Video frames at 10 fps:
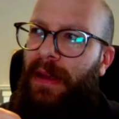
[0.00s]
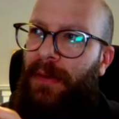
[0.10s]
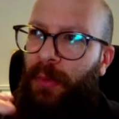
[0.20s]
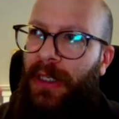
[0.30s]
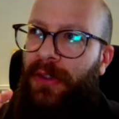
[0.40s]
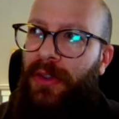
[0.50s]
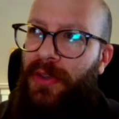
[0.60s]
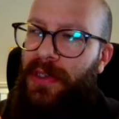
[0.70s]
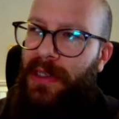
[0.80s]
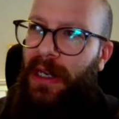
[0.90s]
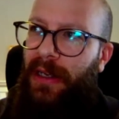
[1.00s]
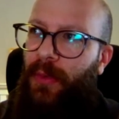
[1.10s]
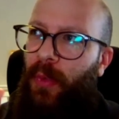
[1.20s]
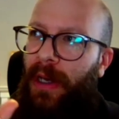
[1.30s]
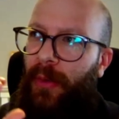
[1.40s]
And where do you see like
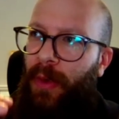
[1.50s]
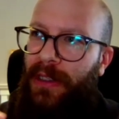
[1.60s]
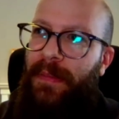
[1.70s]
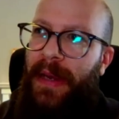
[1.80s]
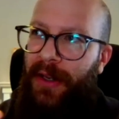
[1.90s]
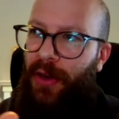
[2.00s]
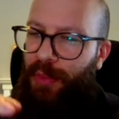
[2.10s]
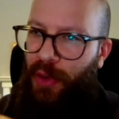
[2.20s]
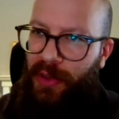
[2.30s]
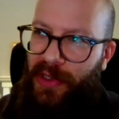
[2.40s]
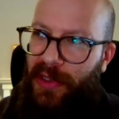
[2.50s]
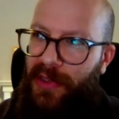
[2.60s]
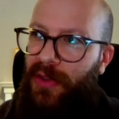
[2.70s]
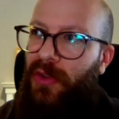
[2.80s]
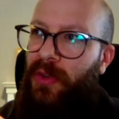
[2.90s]
what manual
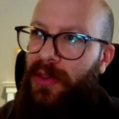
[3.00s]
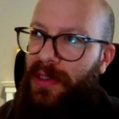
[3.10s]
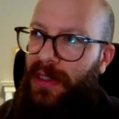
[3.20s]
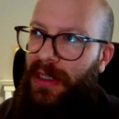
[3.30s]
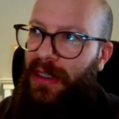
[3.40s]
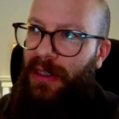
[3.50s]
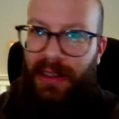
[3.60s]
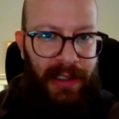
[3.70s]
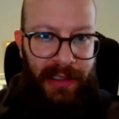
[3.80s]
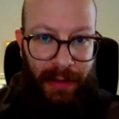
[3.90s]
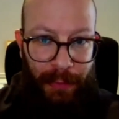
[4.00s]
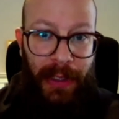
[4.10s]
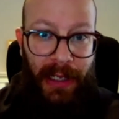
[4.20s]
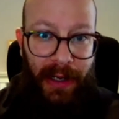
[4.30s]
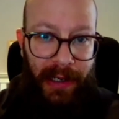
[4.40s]
processes do you see in these
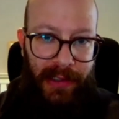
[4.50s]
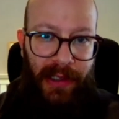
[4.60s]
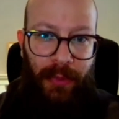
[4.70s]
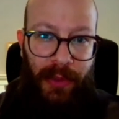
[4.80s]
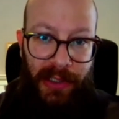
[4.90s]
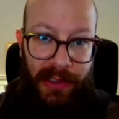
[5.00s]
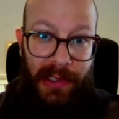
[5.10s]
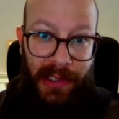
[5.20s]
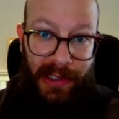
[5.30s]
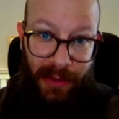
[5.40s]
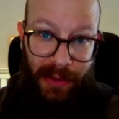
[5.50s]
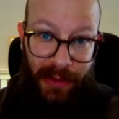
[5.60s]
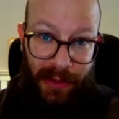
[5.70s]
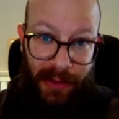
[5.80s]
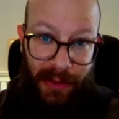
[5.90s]
three layers that we just discussed? You
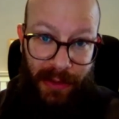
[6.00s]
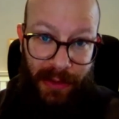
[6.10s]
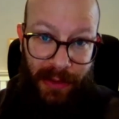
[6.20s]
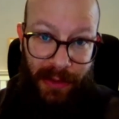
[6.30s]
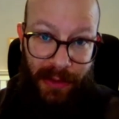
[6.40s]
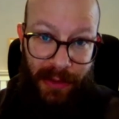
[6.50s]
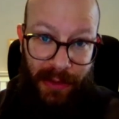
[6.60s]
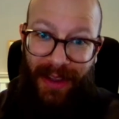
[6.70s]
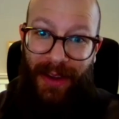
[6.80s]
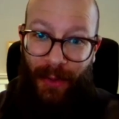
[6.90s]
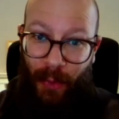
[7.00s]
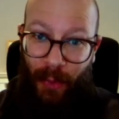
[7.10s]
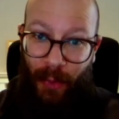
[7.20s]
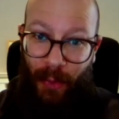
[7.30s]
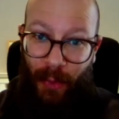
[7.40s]
basically see two.
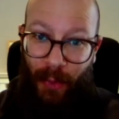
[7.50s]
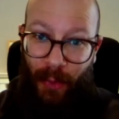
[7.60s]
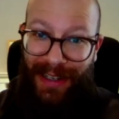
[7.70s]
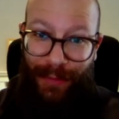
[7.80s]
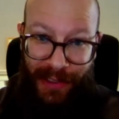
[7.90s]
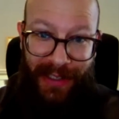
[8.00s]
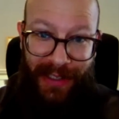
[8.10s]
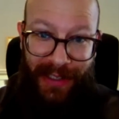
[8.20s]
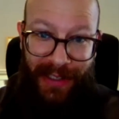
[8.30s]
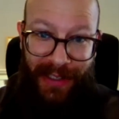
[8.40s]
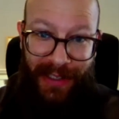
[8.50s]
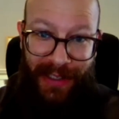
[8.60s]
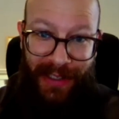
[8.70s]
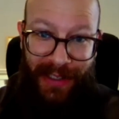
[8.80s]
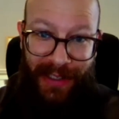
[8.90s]
One, it's the investigation
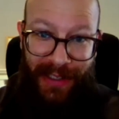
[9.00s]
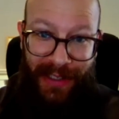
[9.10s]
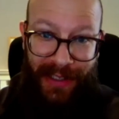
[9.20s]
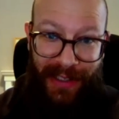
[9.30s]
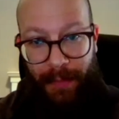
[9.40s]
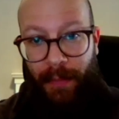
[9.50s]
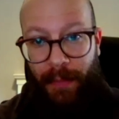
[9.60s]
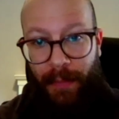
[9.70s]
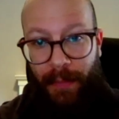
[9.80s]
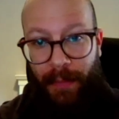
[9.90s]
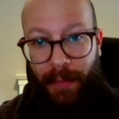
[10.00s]
itself, mostly